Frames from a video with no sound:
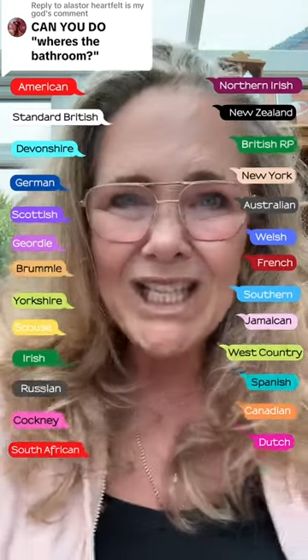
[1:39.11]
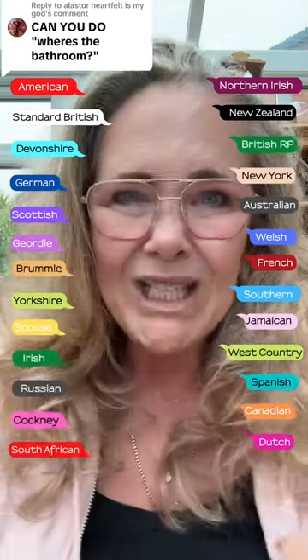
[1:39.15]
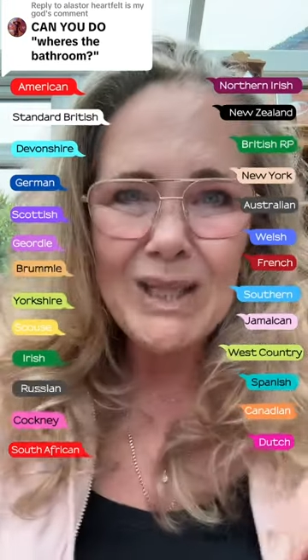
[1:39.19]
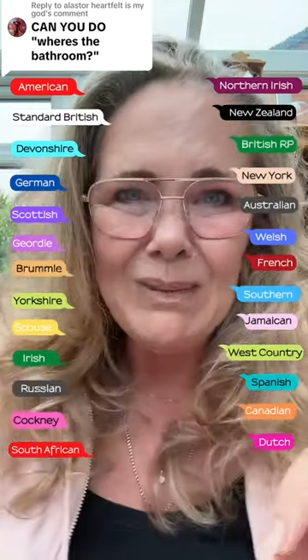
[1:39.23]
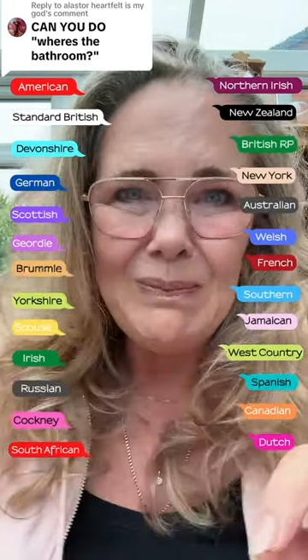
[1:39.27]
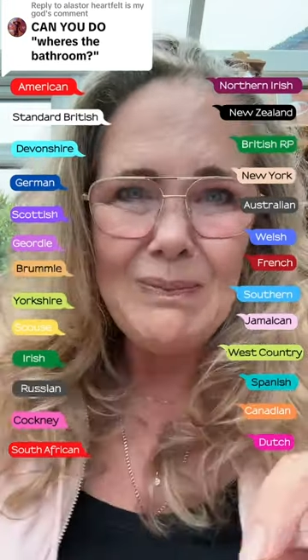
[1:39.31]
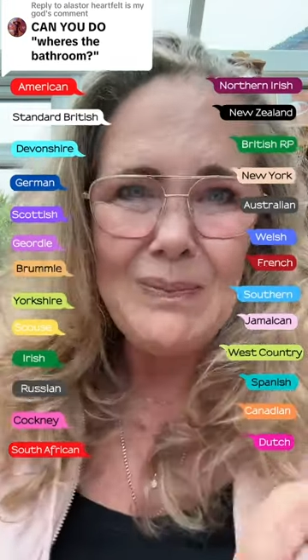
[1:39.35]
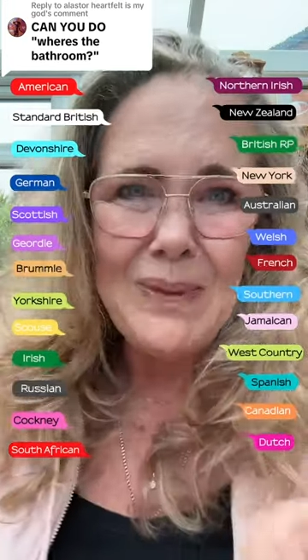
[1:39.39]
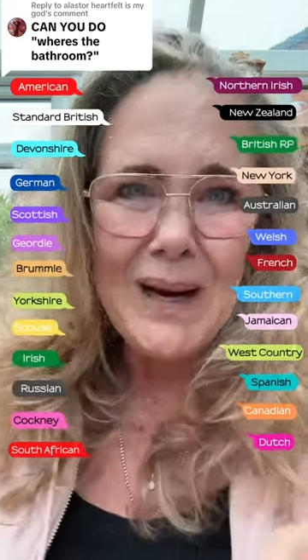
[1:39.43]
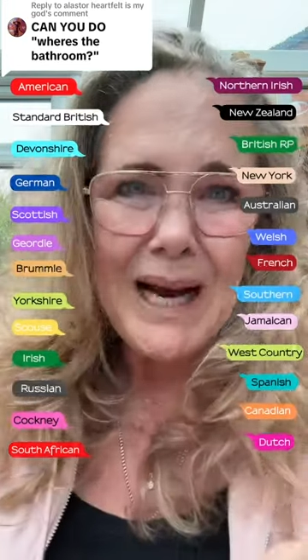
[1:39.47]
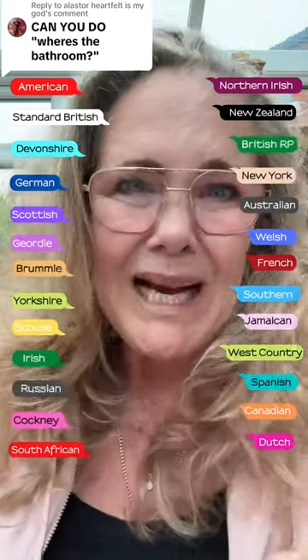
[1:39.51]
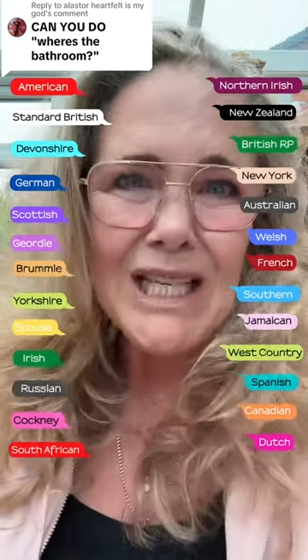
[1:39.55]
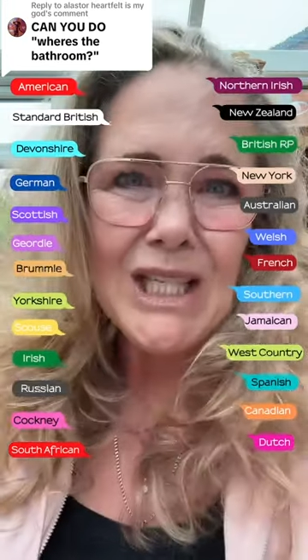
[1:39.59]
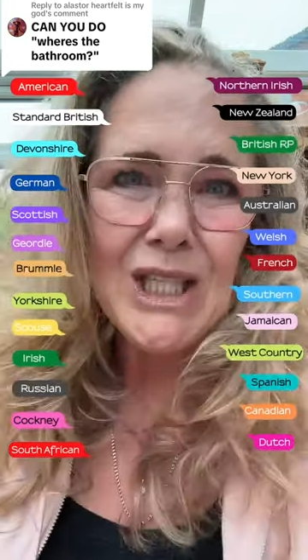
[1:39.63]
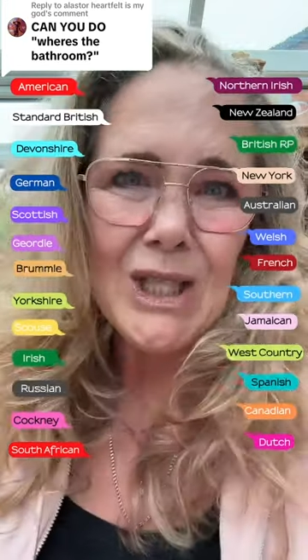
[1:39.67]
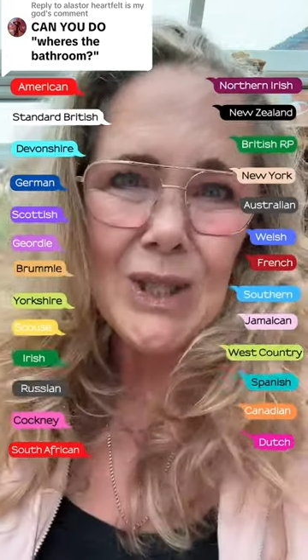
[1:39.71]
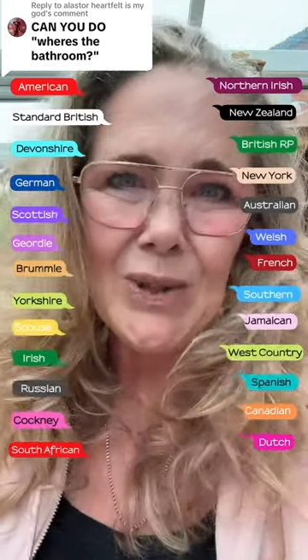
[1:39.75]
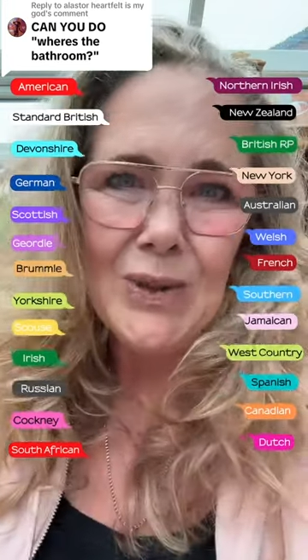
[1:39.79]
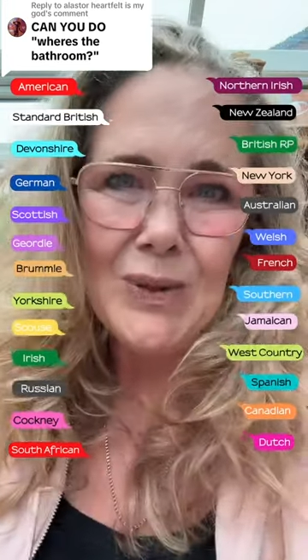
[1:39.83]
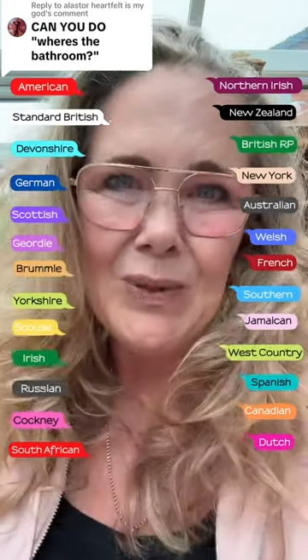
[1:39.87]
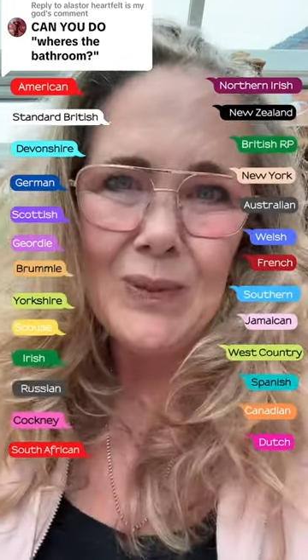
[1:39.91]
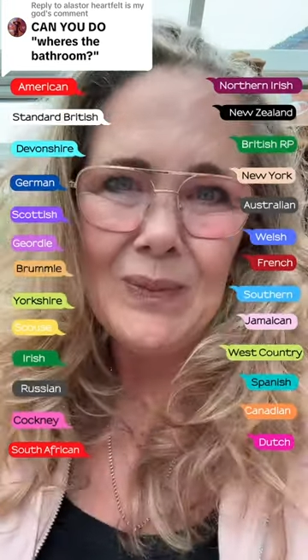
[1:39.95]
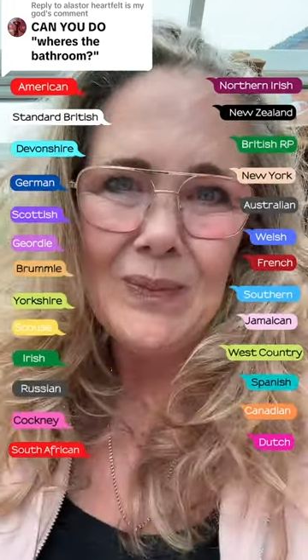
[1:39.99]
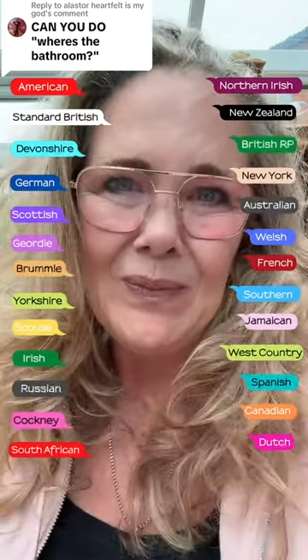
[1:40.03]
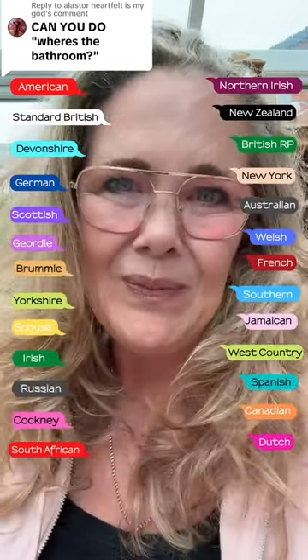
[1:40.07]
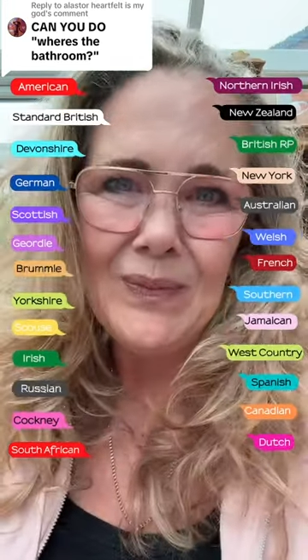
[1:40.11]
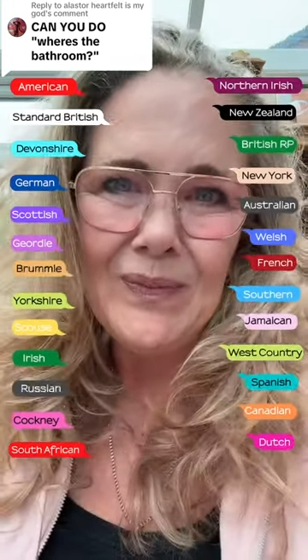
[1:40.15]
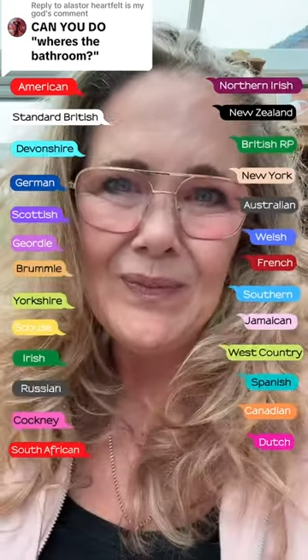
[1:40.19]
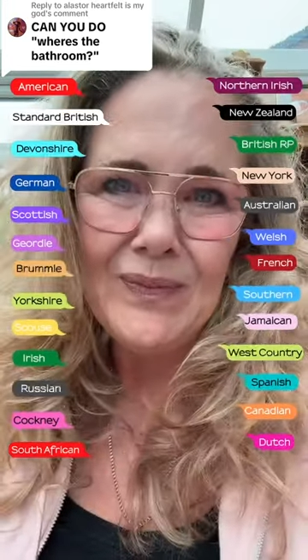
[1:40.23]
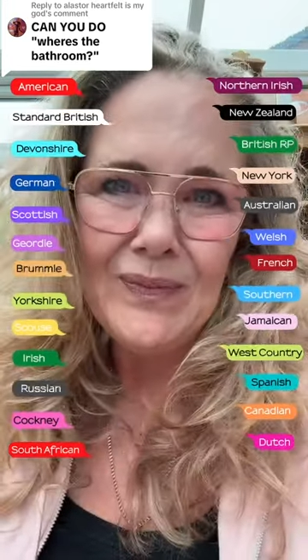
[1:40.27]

the bathroom?